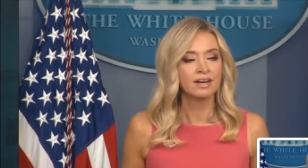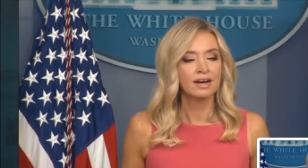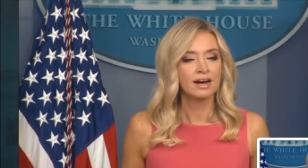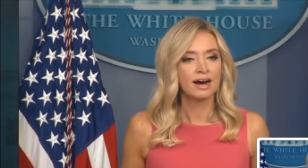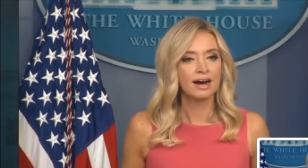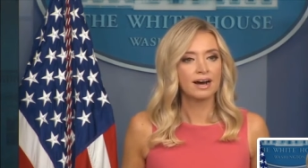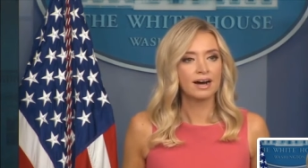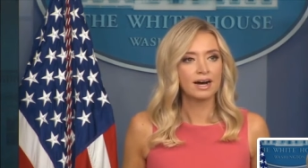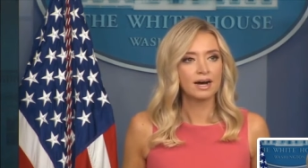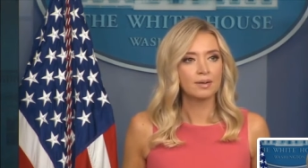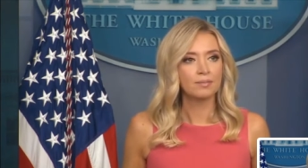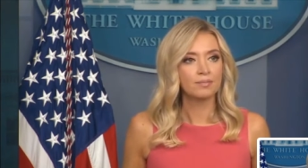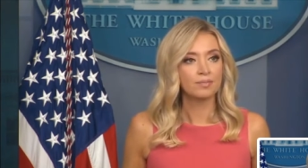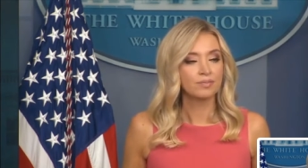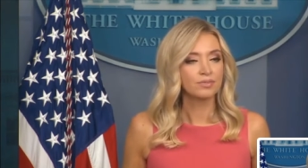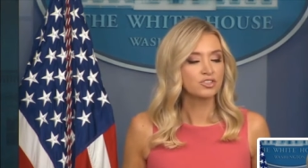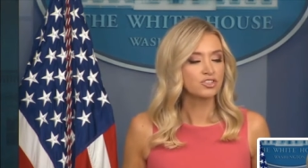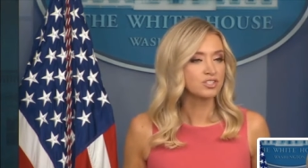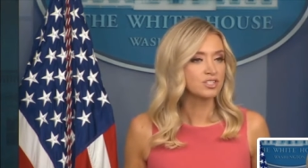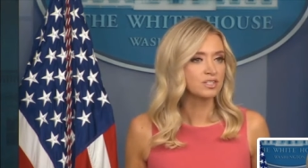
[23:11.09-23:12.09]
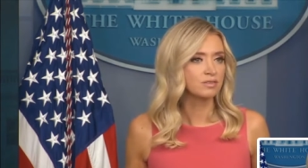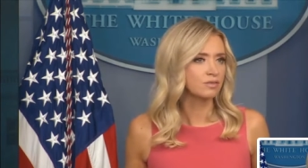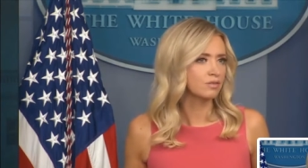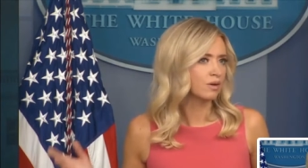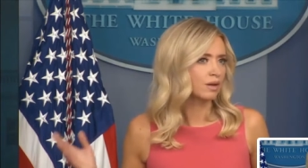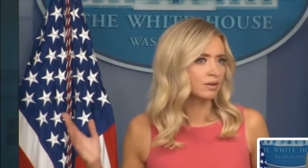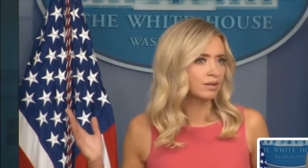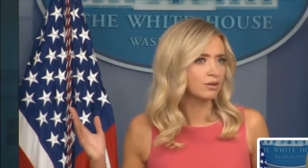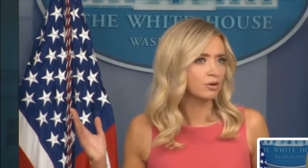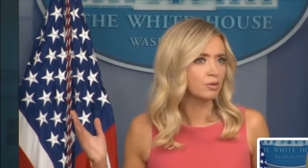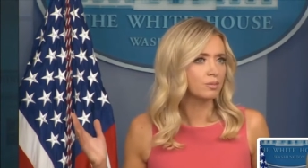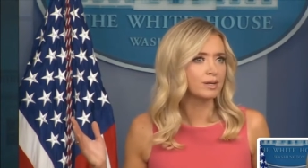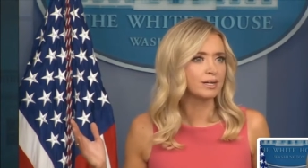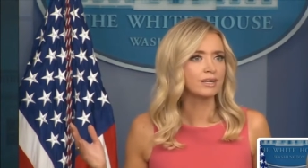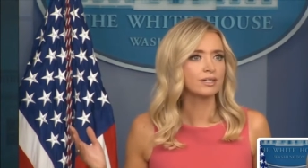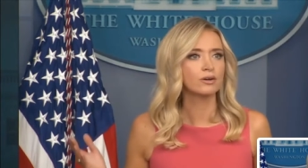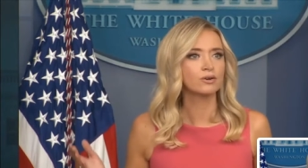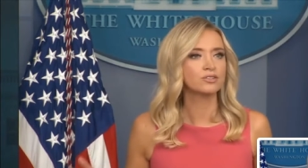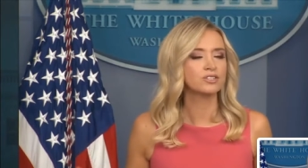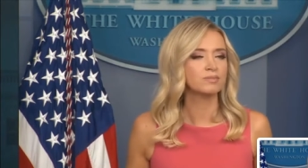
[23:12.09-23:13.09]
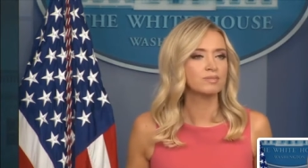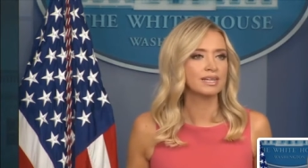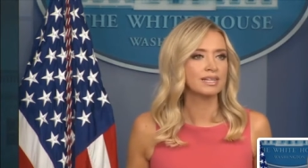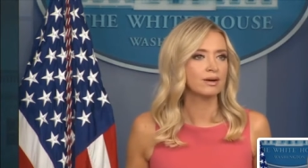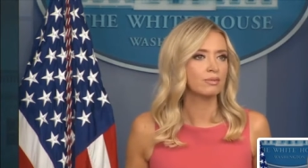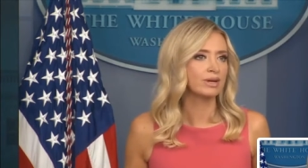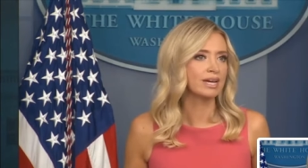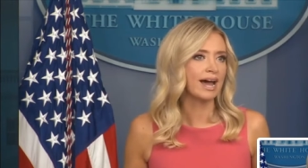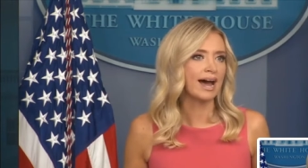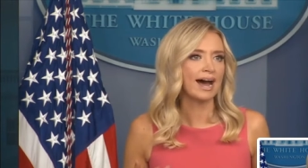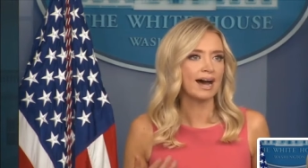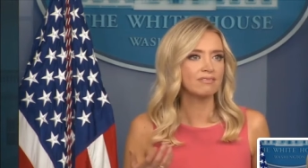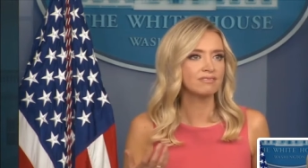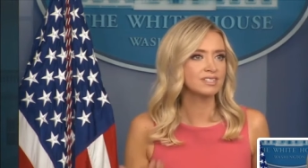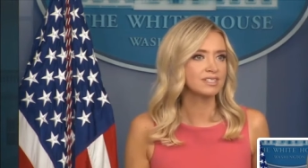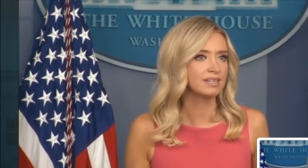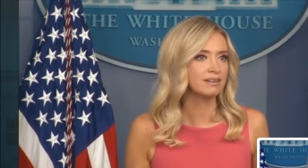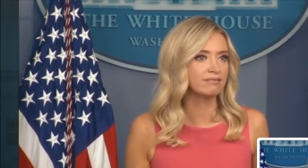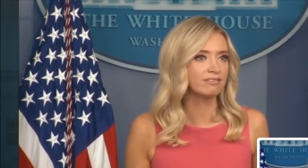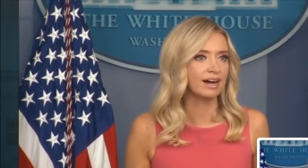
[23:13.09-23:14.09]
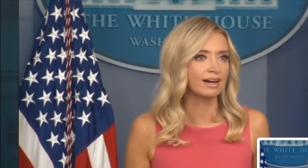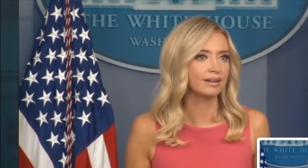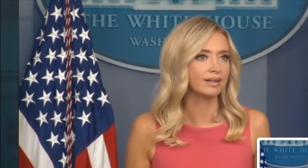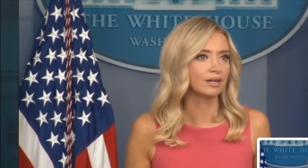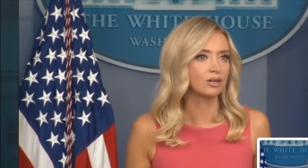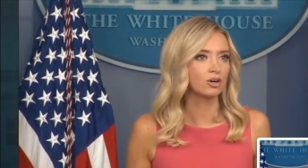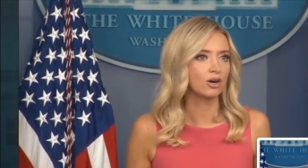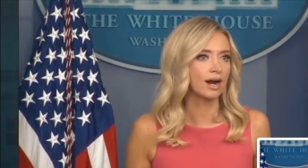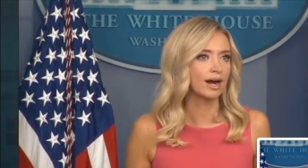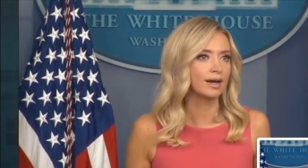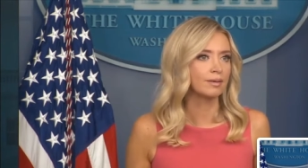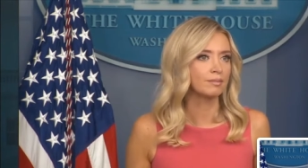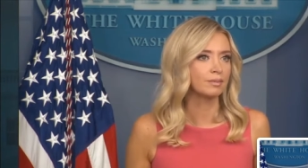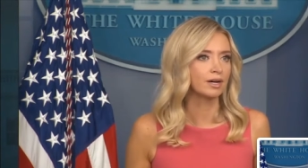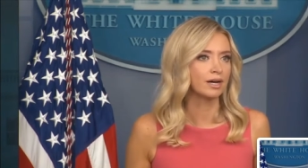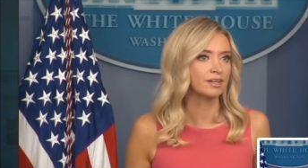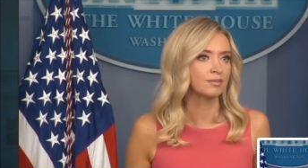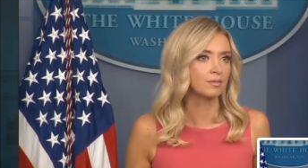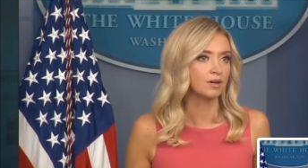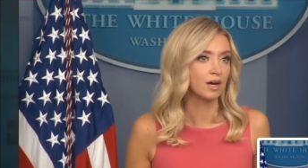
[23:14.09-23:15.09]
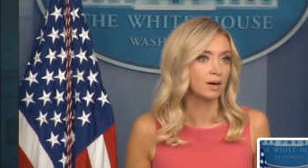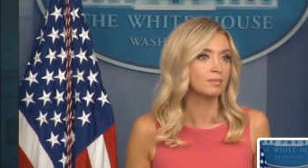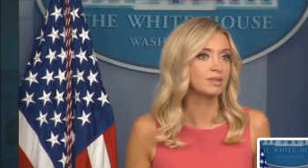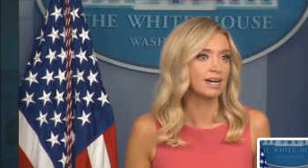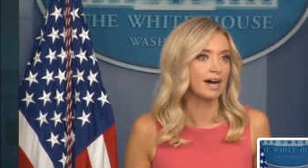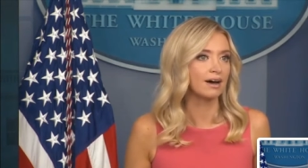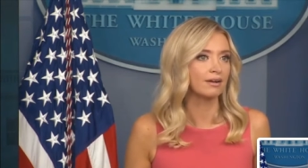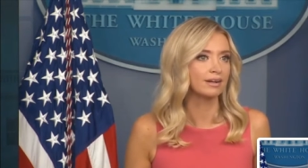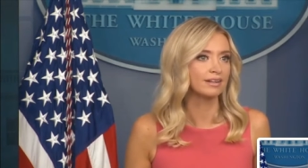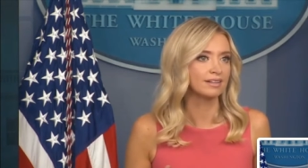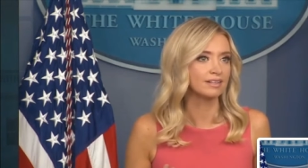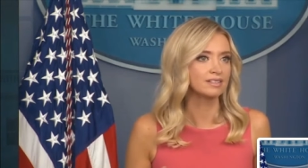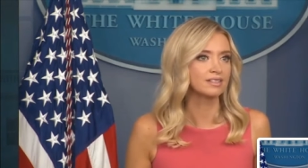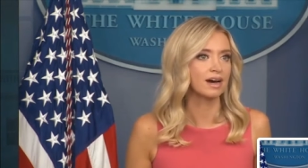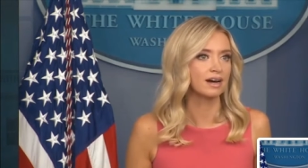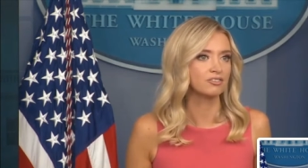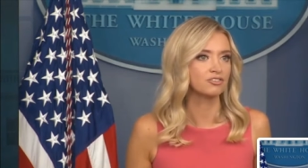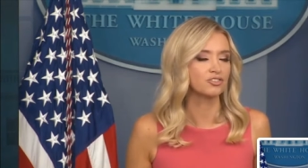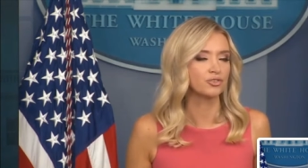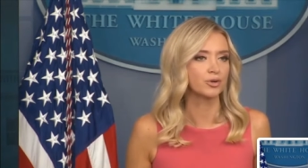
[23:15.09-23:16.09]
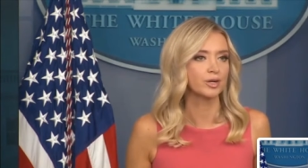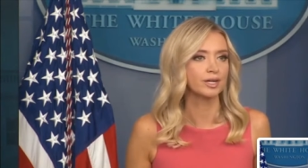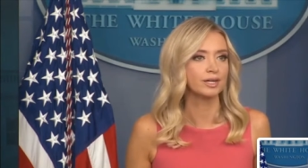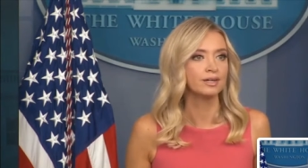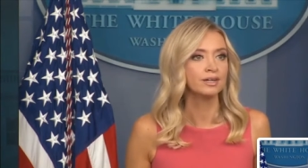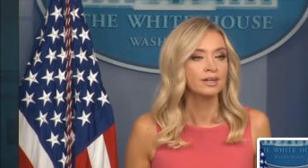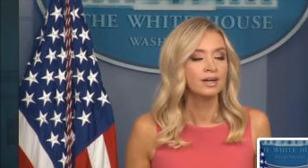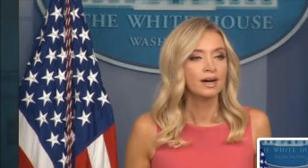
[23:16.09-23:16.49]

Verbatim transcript: um, just a, a, little bit ago to me, that we have seen violent crime come down in this country.